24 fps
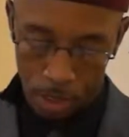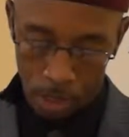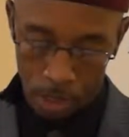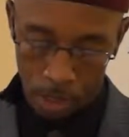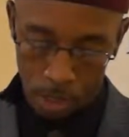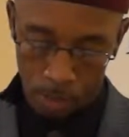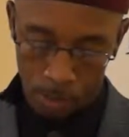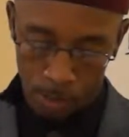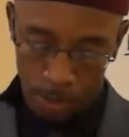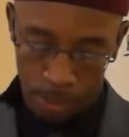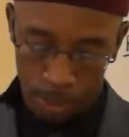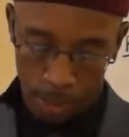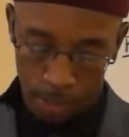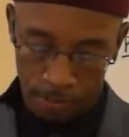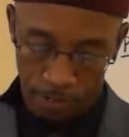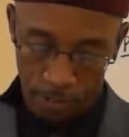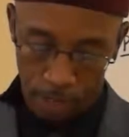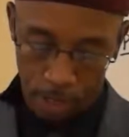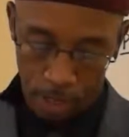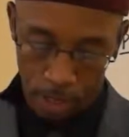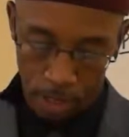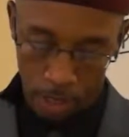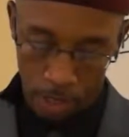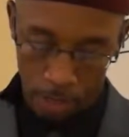
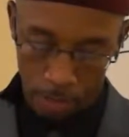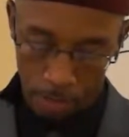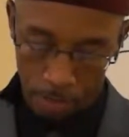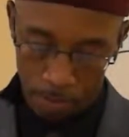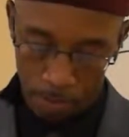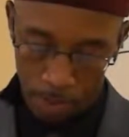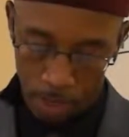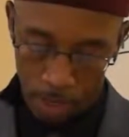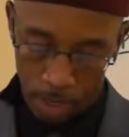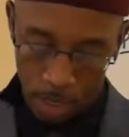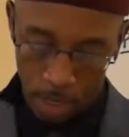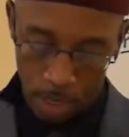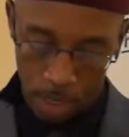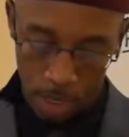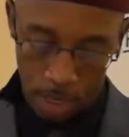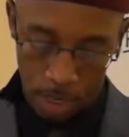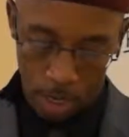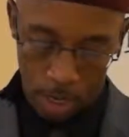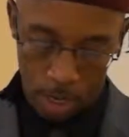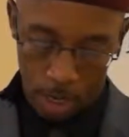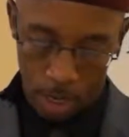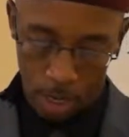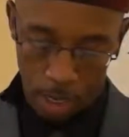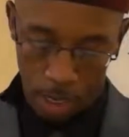Specifically,
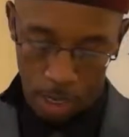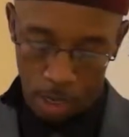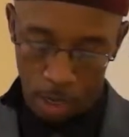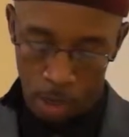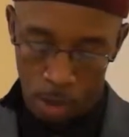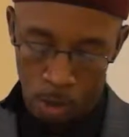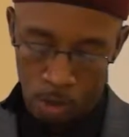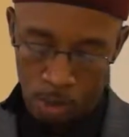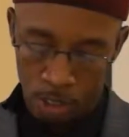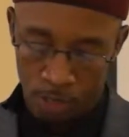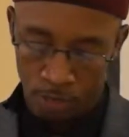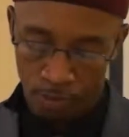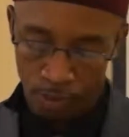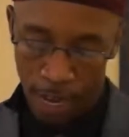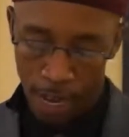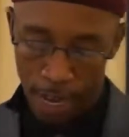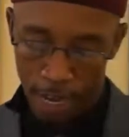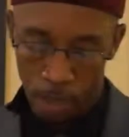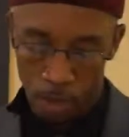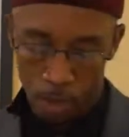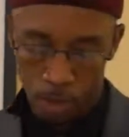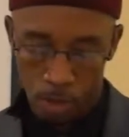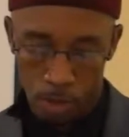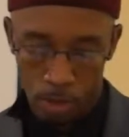it goes as
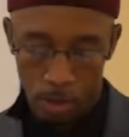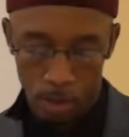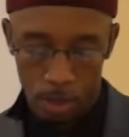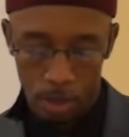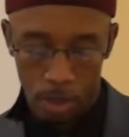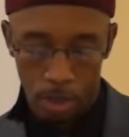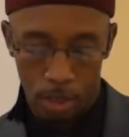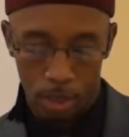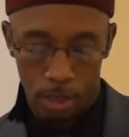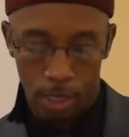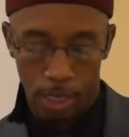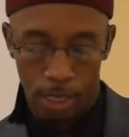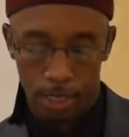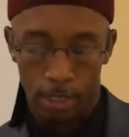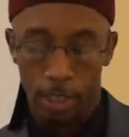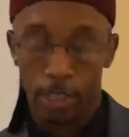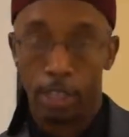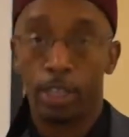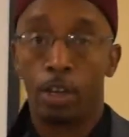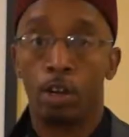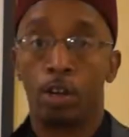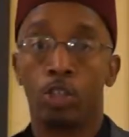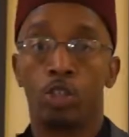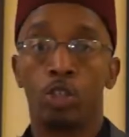follows. It says
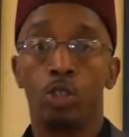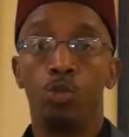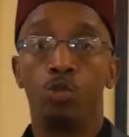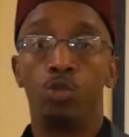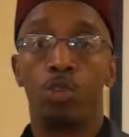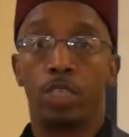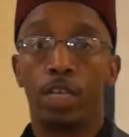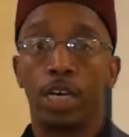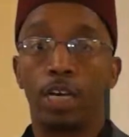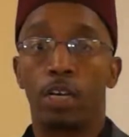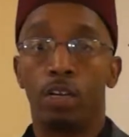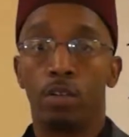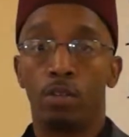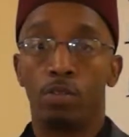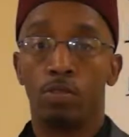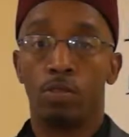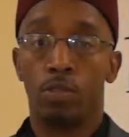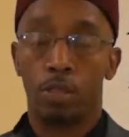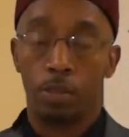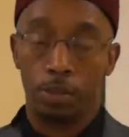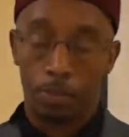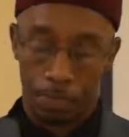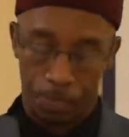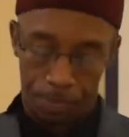that there are two
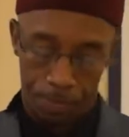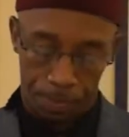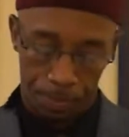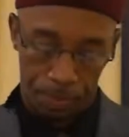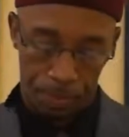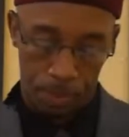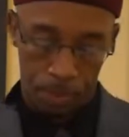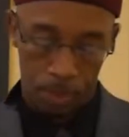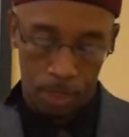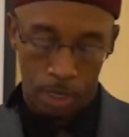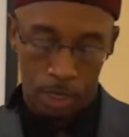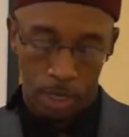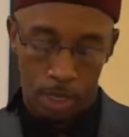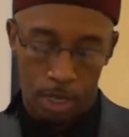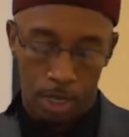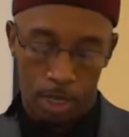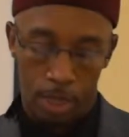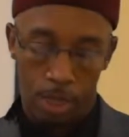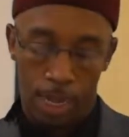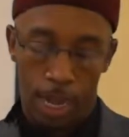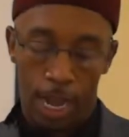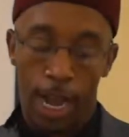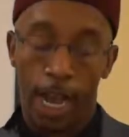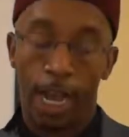selves,
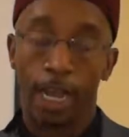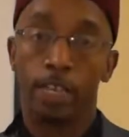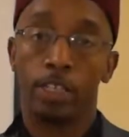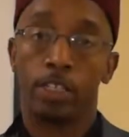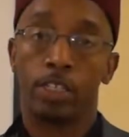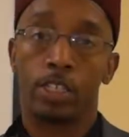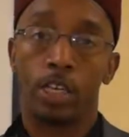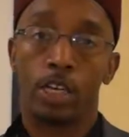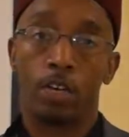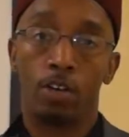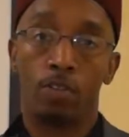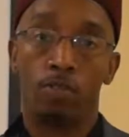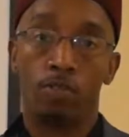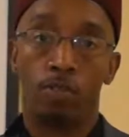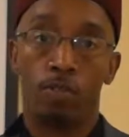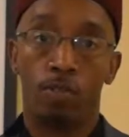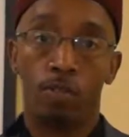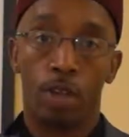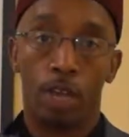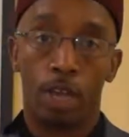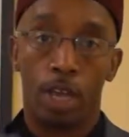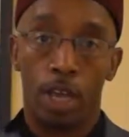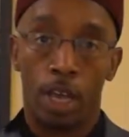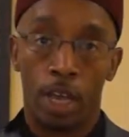the higher self
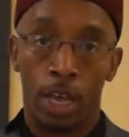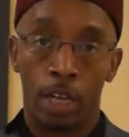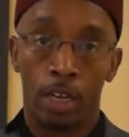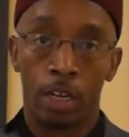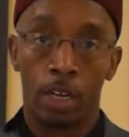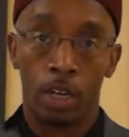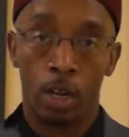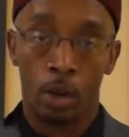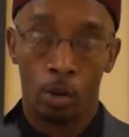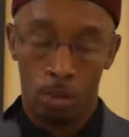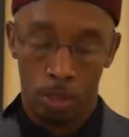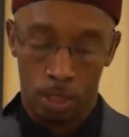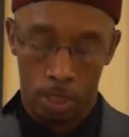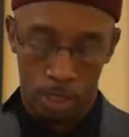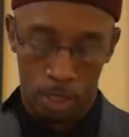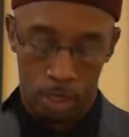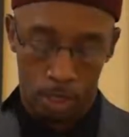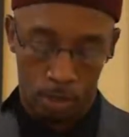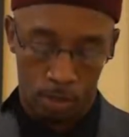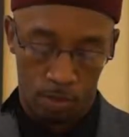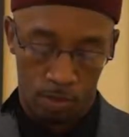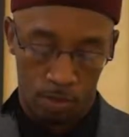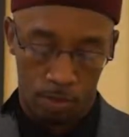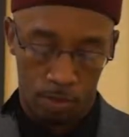and the lower
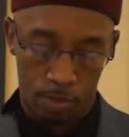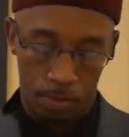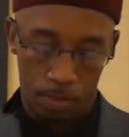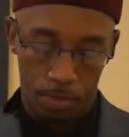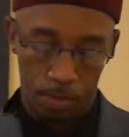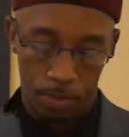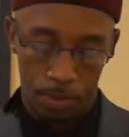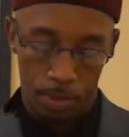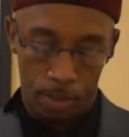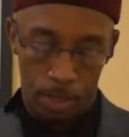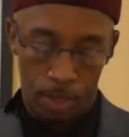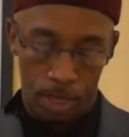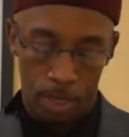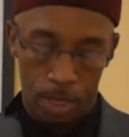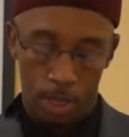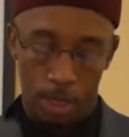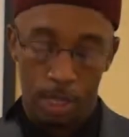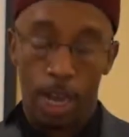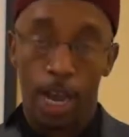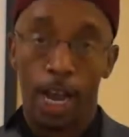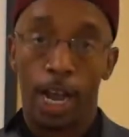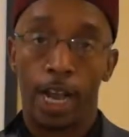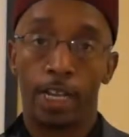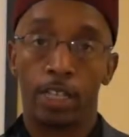self.
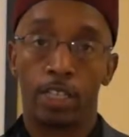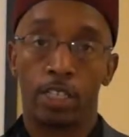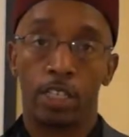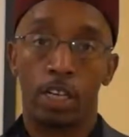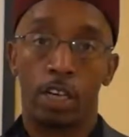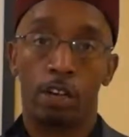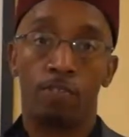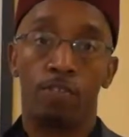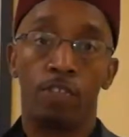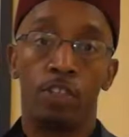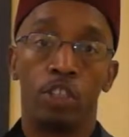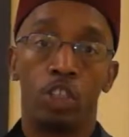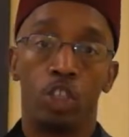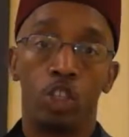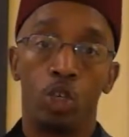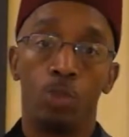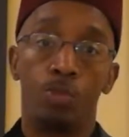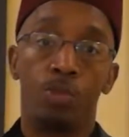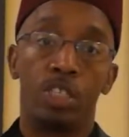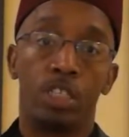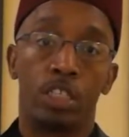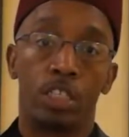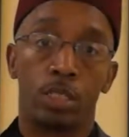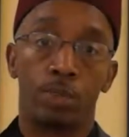The higher self is
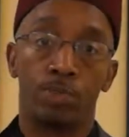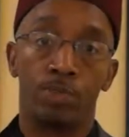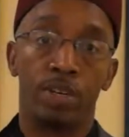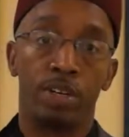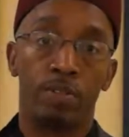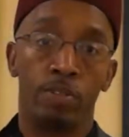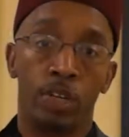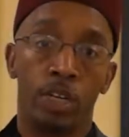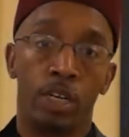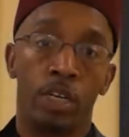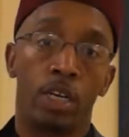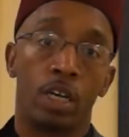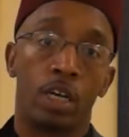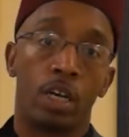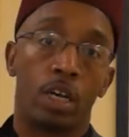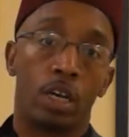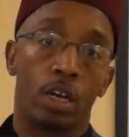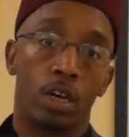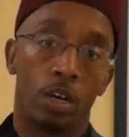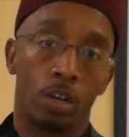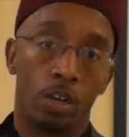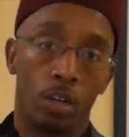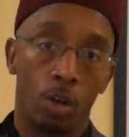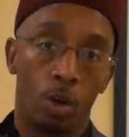human spirit
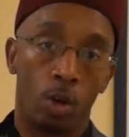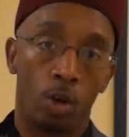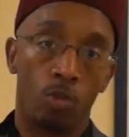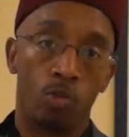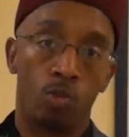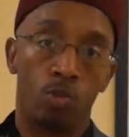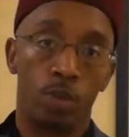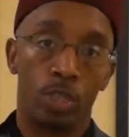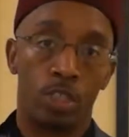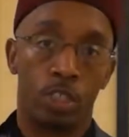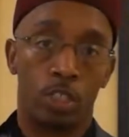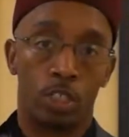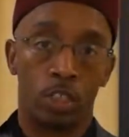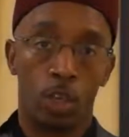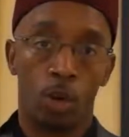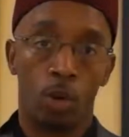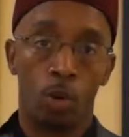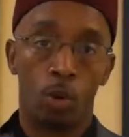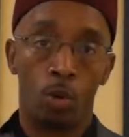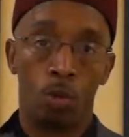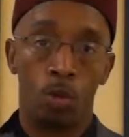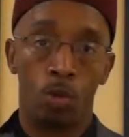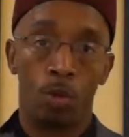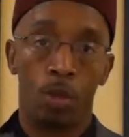clothed with
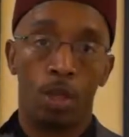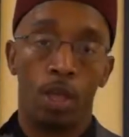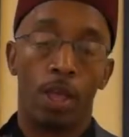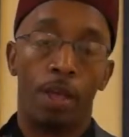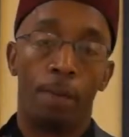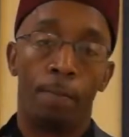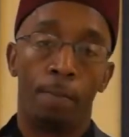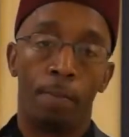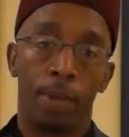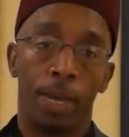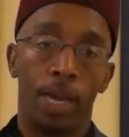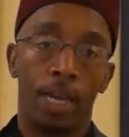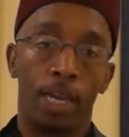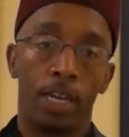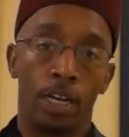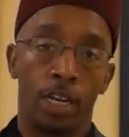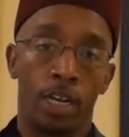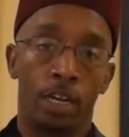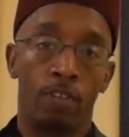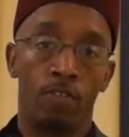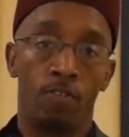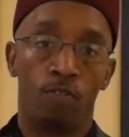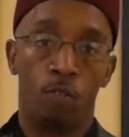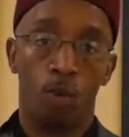soul, made
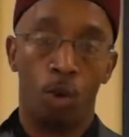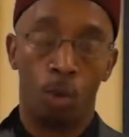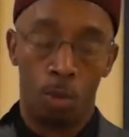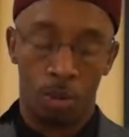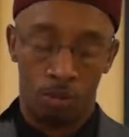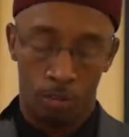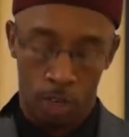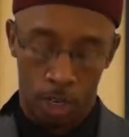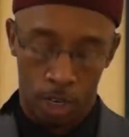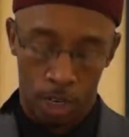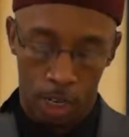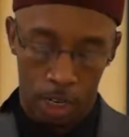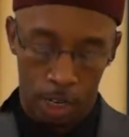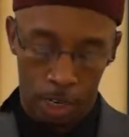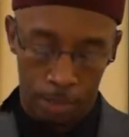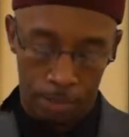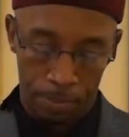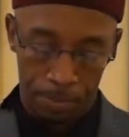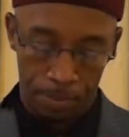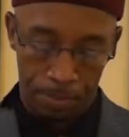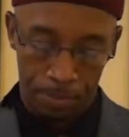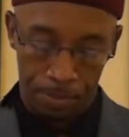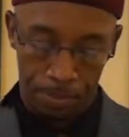in the form of Allah.